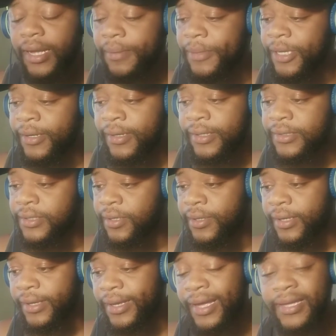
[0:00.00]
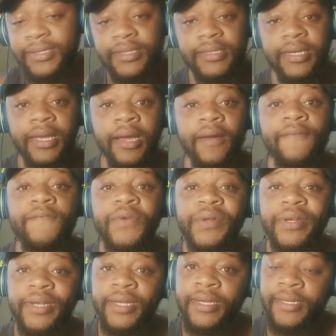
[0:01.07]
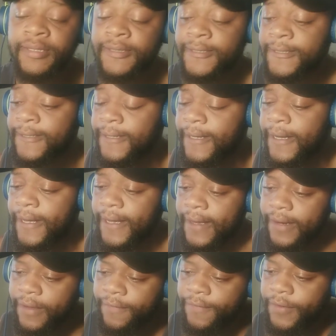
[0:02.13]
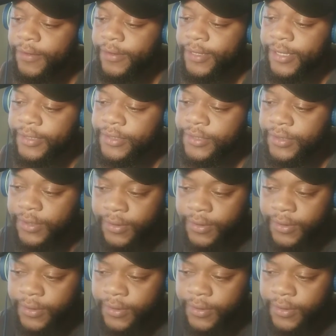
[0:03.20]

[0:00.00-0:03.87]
He's got a gas tank for days. And I feel that,